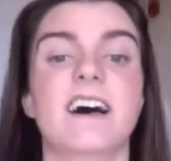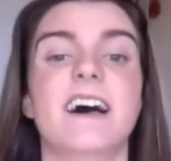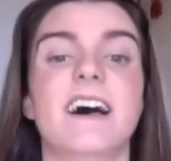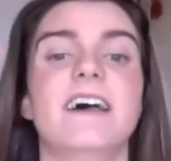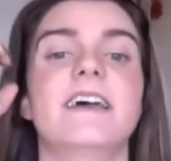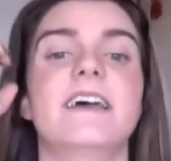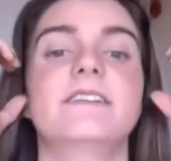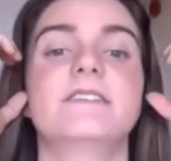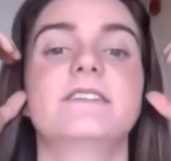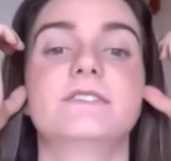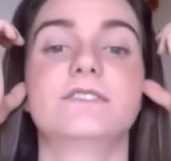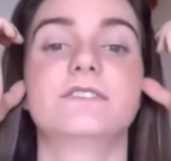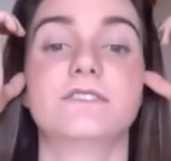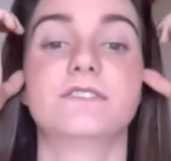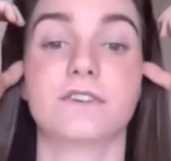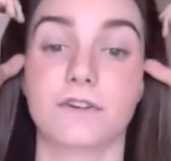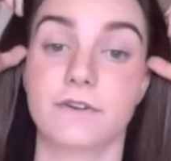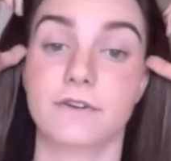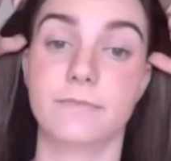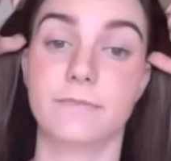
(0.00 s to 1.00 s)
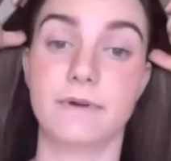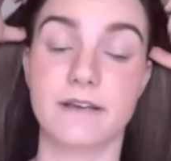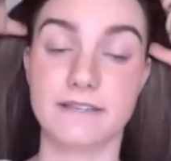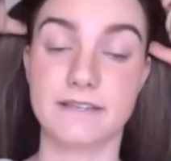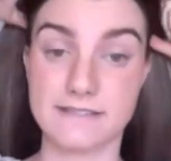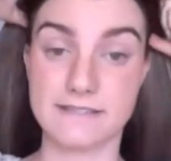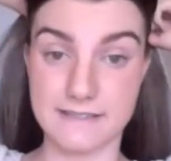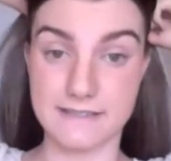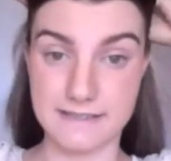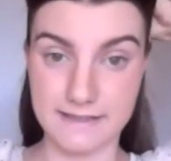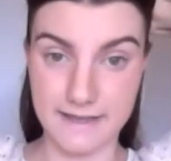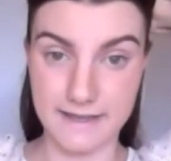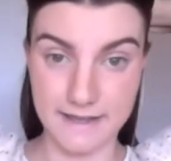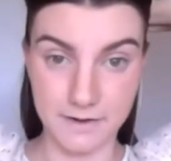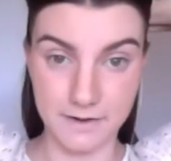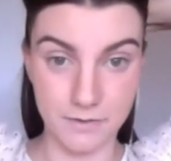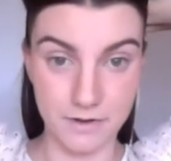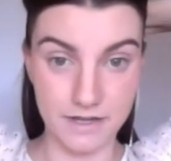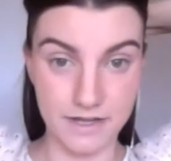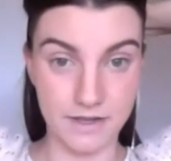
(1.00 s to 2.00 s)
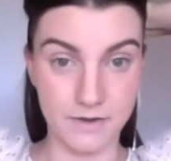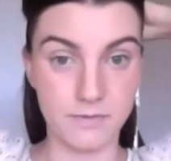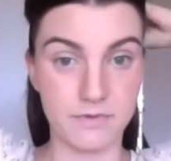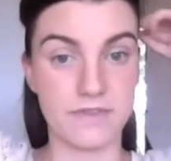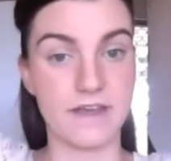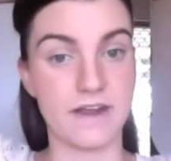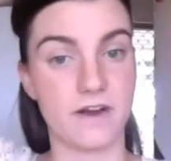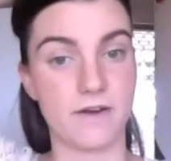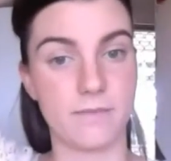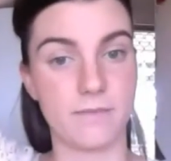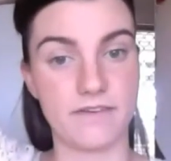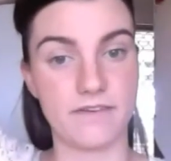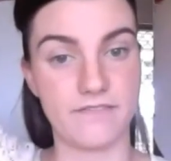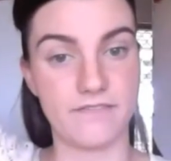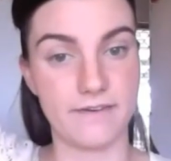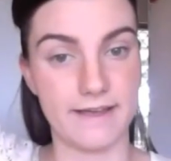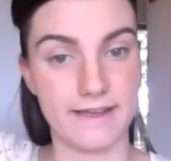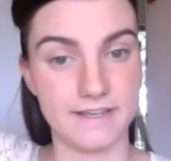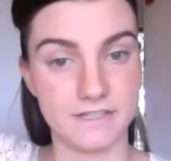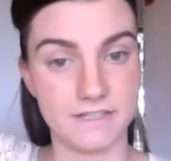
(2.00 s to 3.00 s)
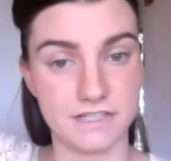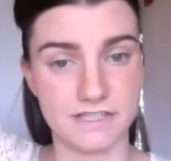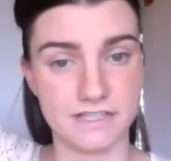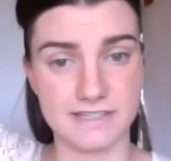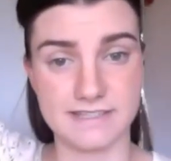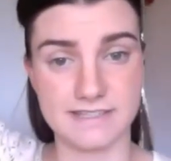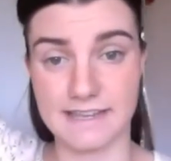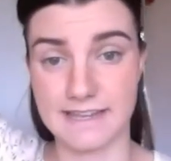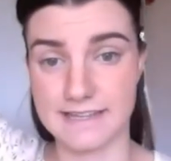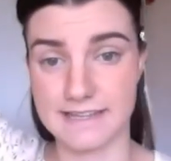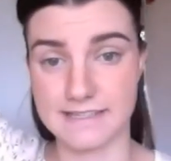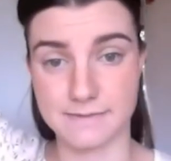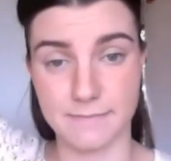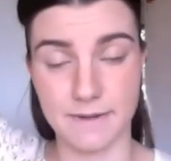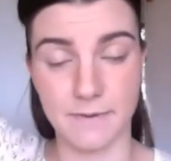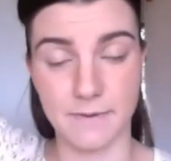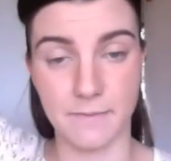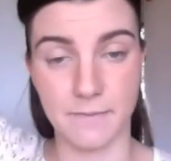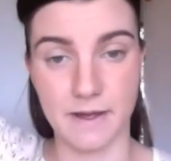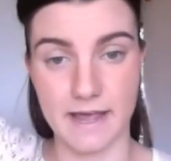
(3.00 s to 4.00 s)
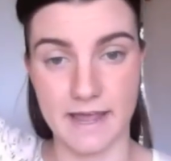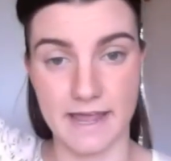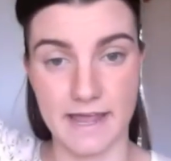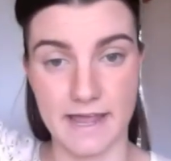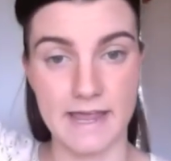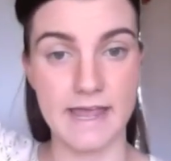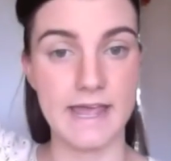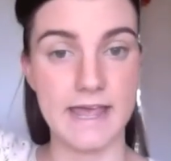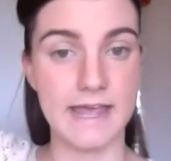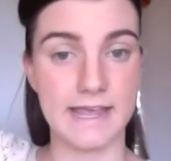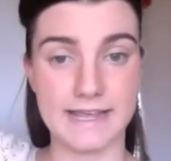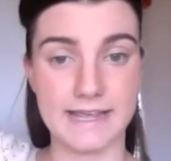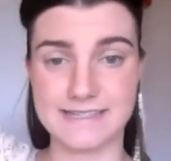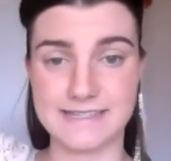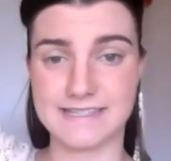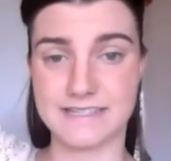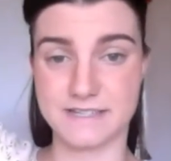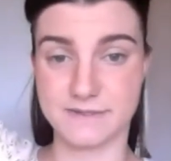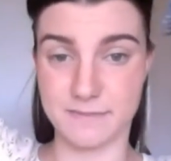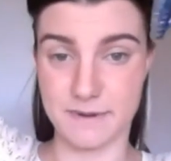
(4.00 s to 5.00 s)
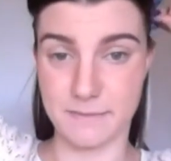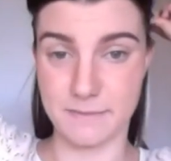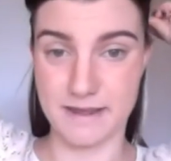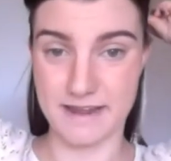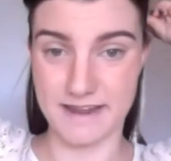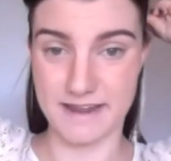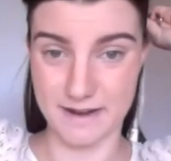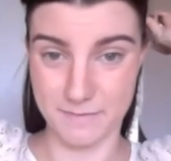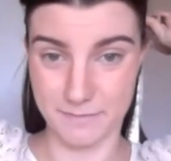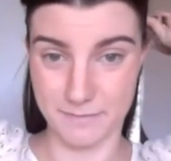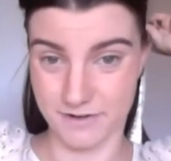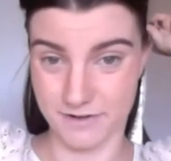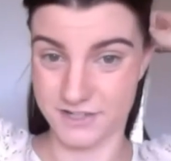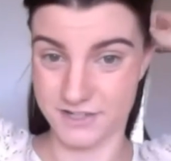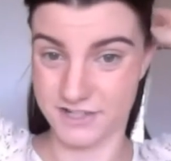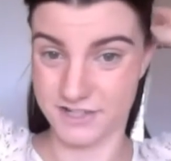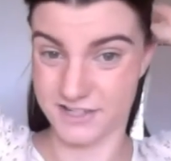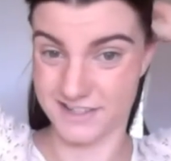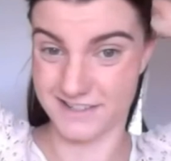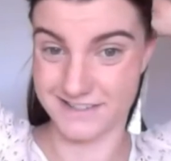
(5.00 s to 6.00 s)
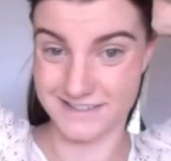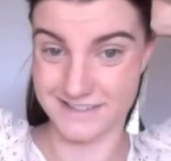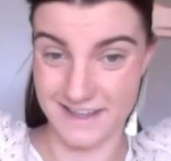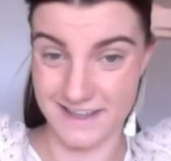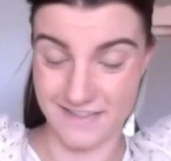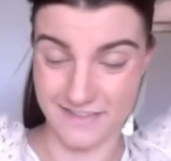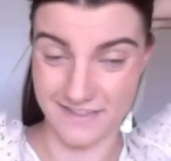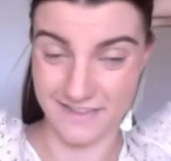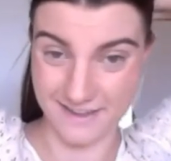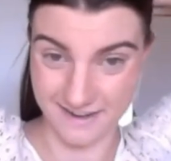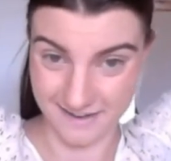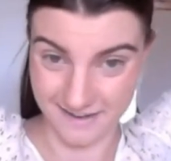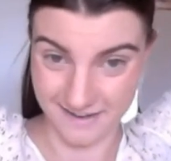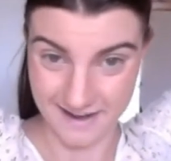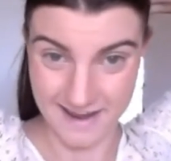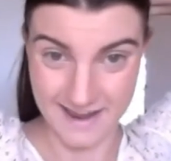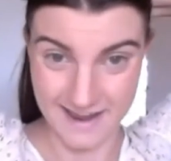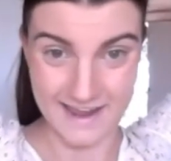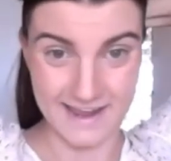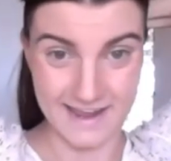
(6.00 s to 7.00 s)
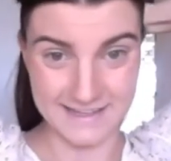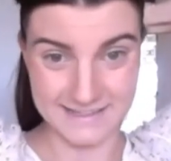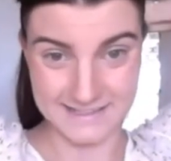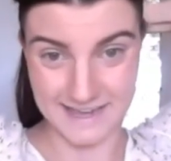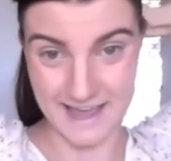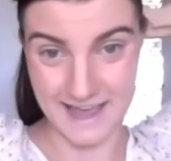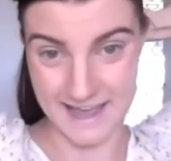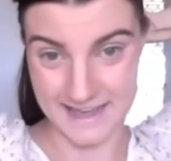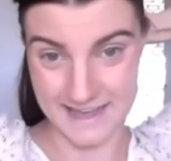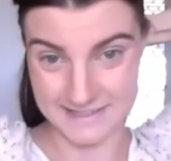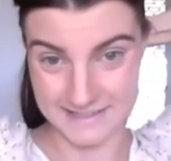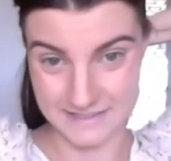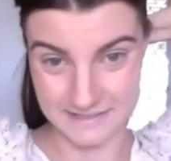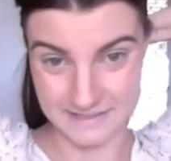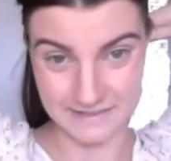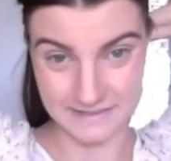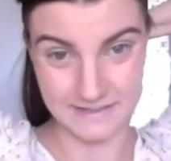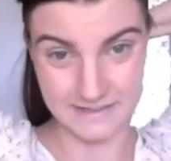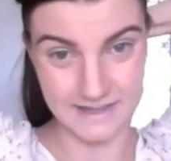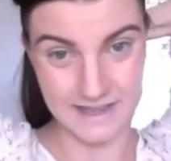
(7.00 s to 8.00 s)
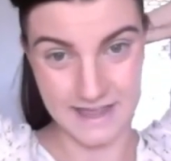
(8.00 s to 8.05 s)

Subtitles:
I don't personally like working with hair on my face just because it gets in my way, gets into my makeup brushes, and then it's a hassle.